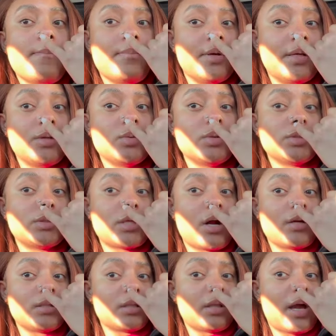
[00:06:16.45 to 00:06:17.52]
but it was
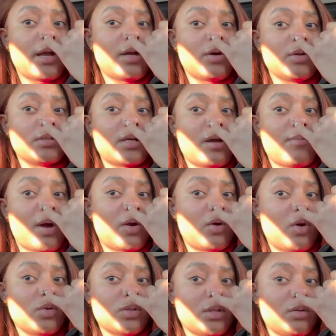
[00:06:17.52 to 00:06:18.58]
starting to like irritate my
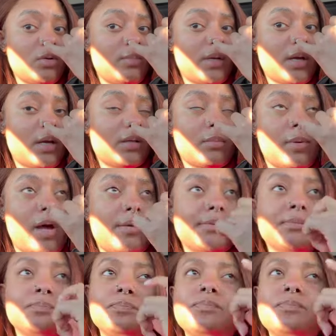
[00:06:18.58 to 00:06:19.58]
nose a little bit at the bottom